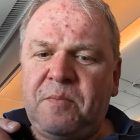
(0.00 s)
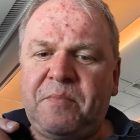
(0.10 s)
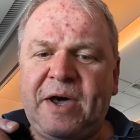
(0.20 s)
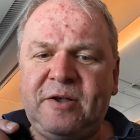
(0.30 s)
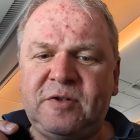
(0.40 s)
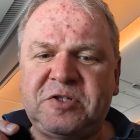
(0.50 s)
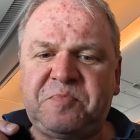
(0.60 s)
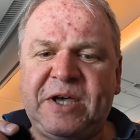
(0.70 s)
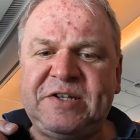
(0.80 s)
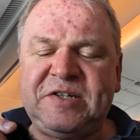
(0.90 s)
mild,
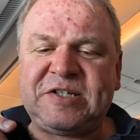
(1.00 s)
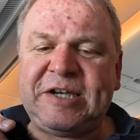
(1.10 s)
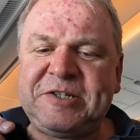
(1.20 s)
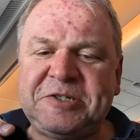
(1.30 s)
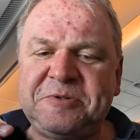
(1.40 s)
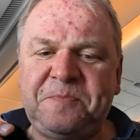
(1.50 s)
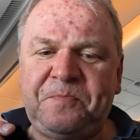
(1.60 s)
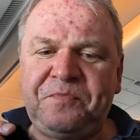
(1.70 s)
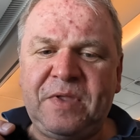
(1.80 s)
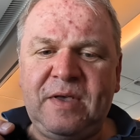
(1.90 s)
spicy taste.
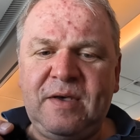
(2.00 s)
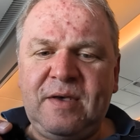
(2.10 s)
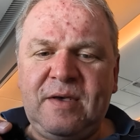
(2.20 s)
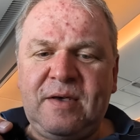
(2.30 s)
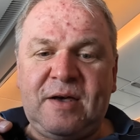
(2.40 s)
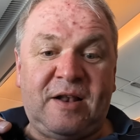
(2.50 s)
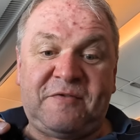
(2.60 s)
I'll